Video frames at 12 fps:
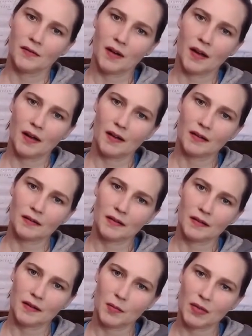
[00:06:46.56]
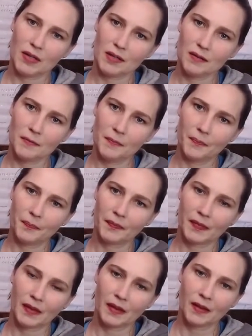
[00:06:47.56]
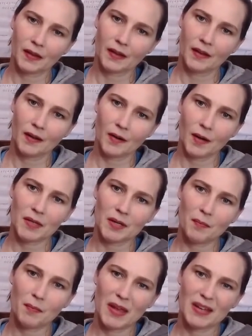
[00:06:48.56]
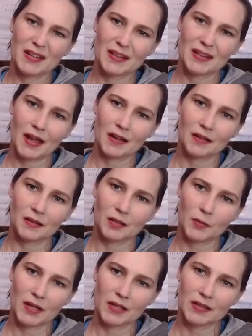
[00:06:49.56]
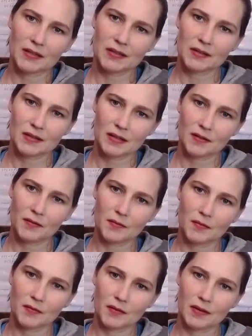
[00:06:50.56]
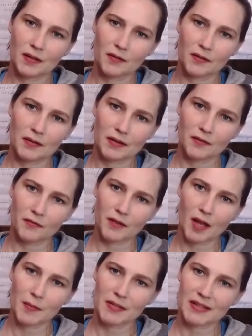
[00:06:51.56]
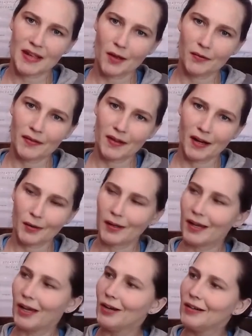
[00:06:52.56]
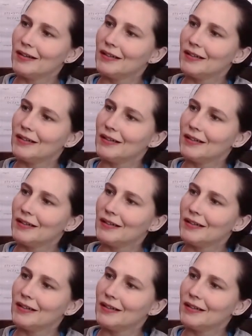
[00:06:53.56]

The bill. Oh, I'm going to bend that a little bit so that it flops down. Here we go.